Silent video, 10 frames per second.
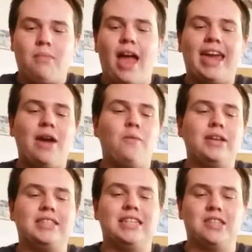I can't
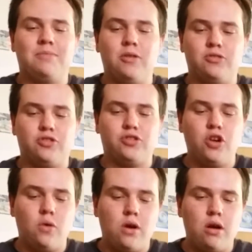wait to get to the poster.
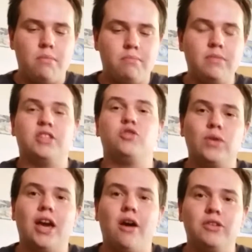So, um, this is
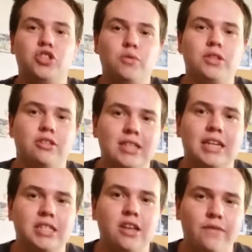what I always do when there's,
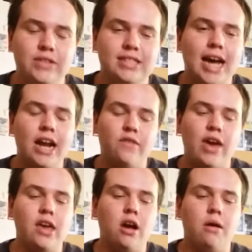like, stuff inside of
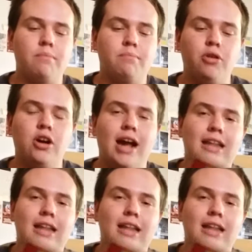a, um, book.